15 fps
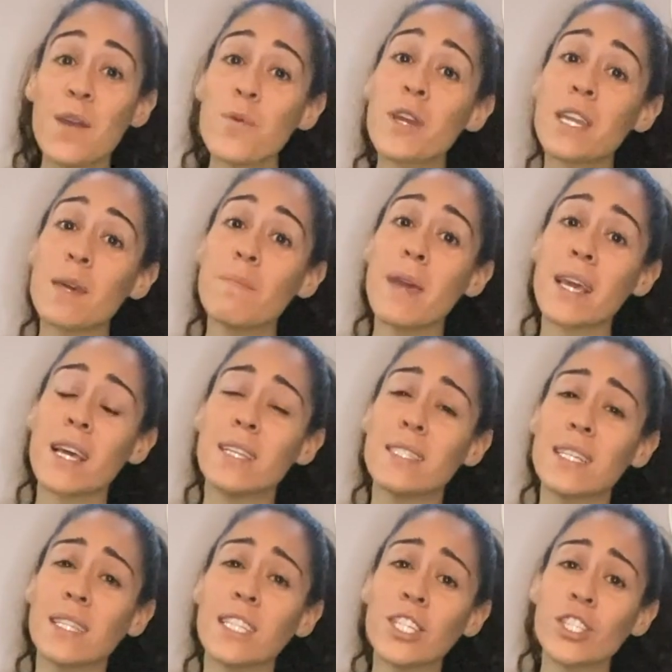we're going to make a
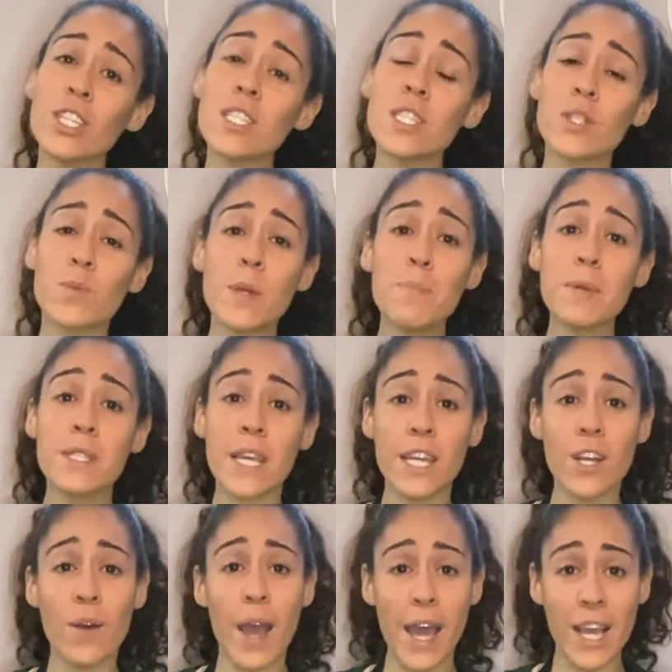delicious sweet
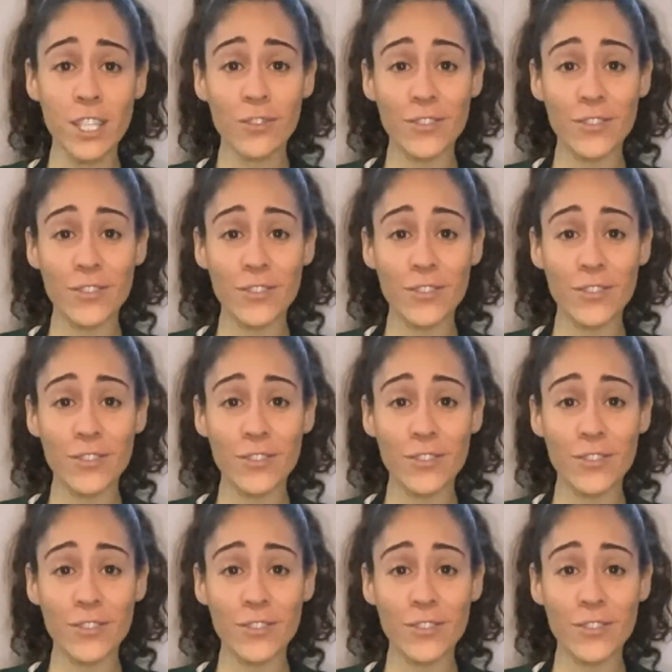potato hash